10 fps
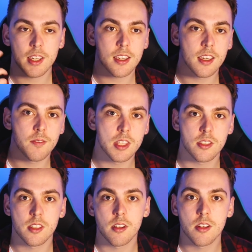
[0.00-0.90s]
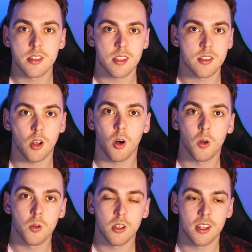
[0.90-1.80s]
If I could give this series as a
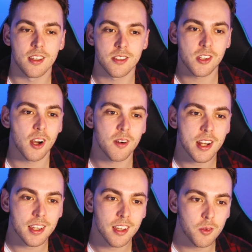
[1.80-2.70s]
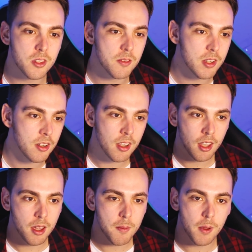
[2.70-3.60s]
whole a star rating, I would give it
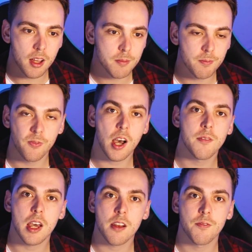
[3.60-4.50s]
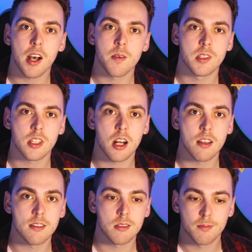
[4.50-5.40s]
5 out of 5
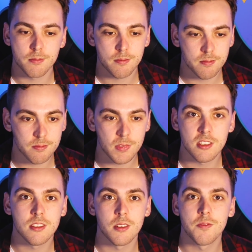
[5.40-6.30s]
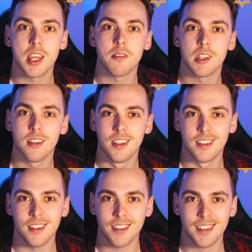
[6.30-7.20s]
stars of David.
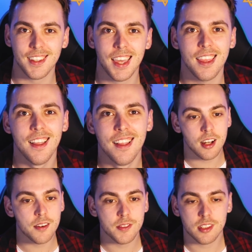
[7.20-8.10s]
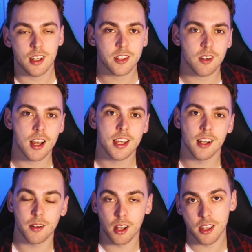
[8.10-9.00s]
I laughed, I
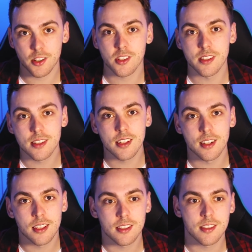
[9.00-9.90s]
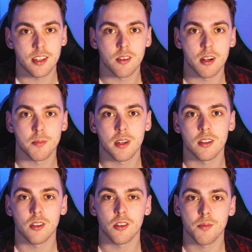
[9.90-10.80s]
cried, I actually did tear up
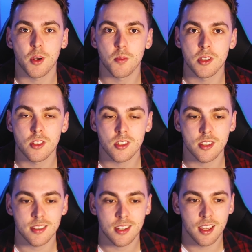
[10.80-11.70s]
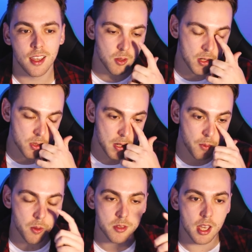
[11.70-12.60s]
at a lot of moments, just not so much
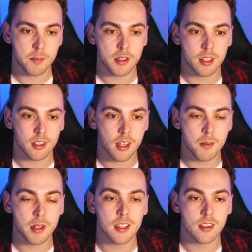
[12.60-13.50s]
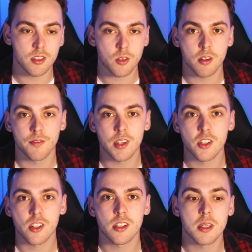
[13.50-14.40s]
about what was happening in the story
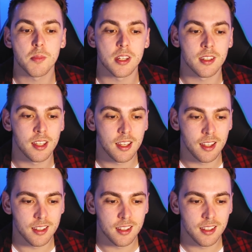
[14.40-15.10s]
fictionally, but